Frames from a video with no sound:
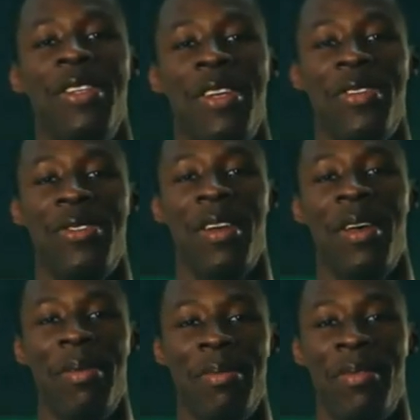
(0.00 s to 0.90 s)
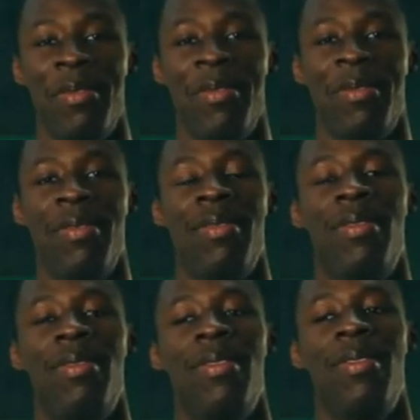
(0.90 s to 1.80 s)
is
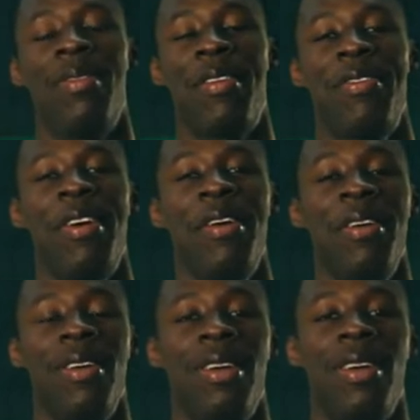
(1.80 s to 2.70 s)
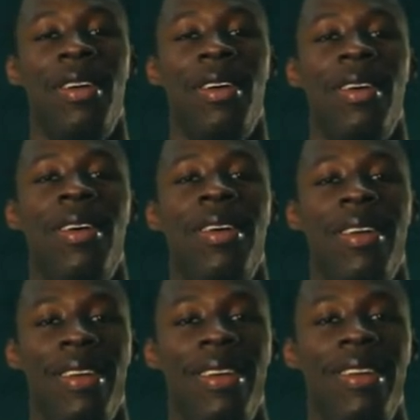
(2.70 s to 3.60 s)
Rafael.
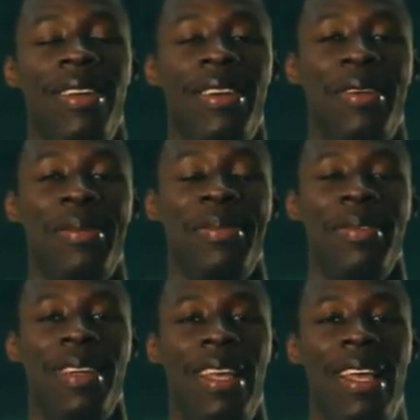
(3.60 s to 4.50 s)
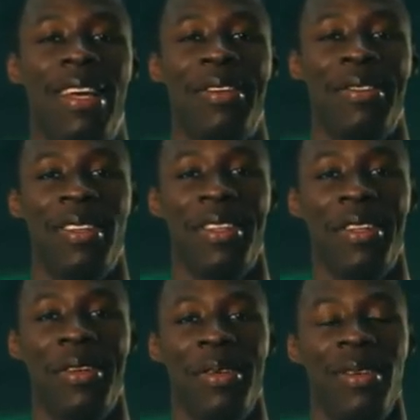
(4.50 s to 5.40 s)
He kind of, you
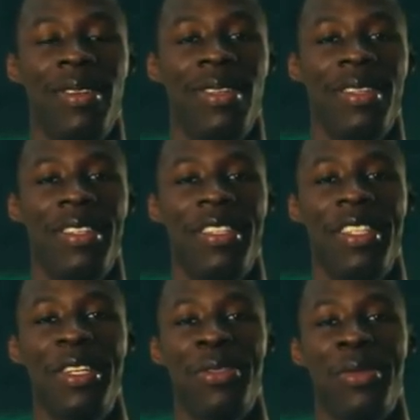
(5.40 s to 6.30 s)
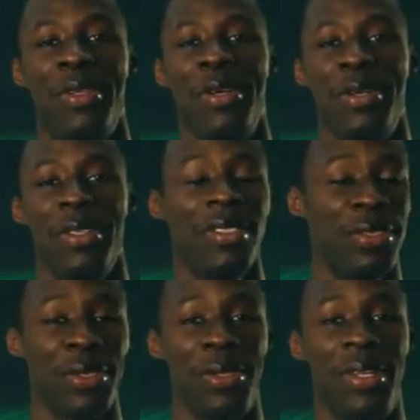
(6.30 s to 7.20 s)
know, sings with no
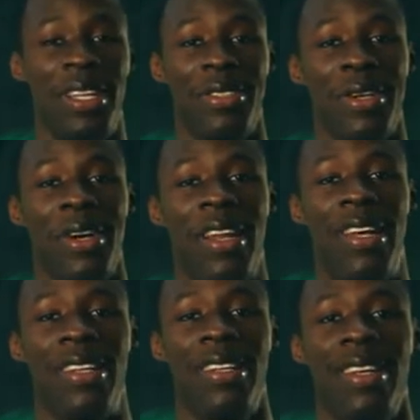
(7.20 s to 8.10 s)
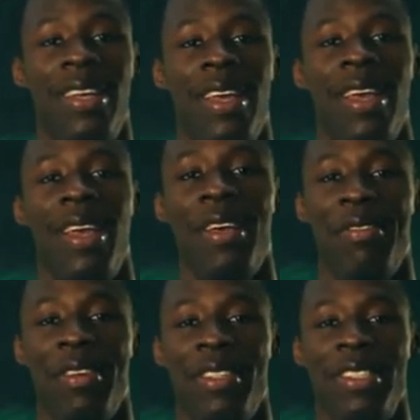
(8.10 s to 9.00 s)
tune at all, and he
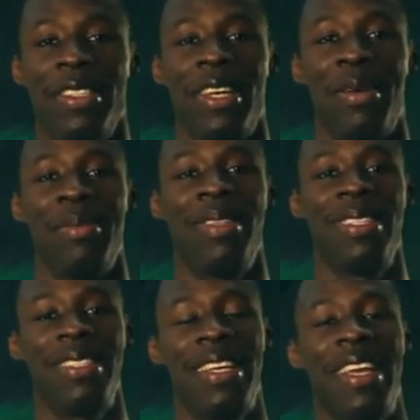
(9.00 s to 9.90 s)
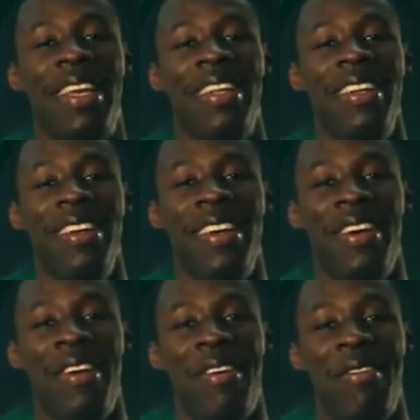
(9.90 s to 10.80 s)
feels his singing
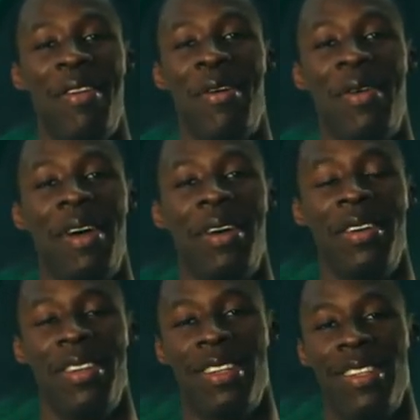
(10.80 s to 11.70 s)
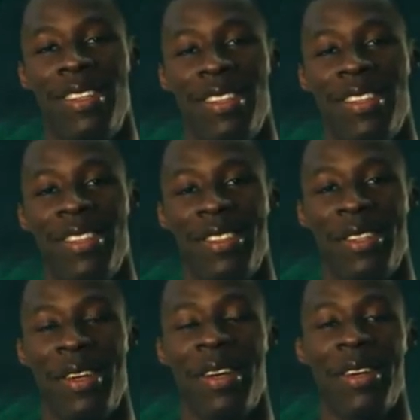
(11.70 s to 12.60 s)
about that. So
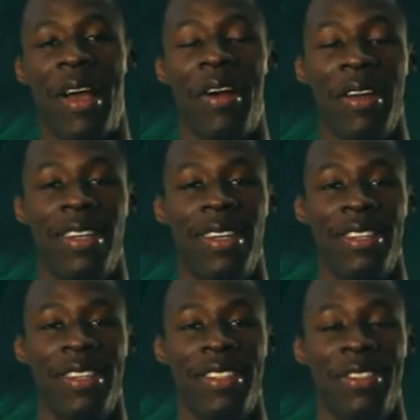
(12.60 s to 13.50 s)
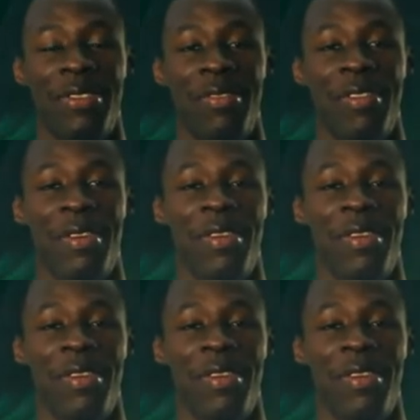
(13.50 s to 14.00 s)
I guess it's just that.